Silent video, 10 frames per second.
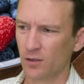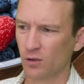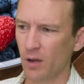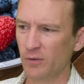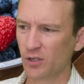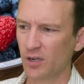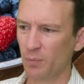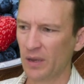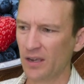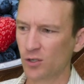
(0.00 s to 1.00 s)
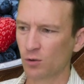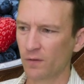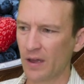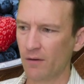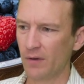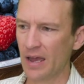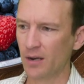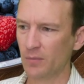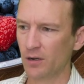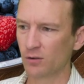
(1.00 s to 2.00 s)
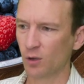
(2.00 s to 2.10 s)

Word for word: So I'm just gonna paint sort of at random here.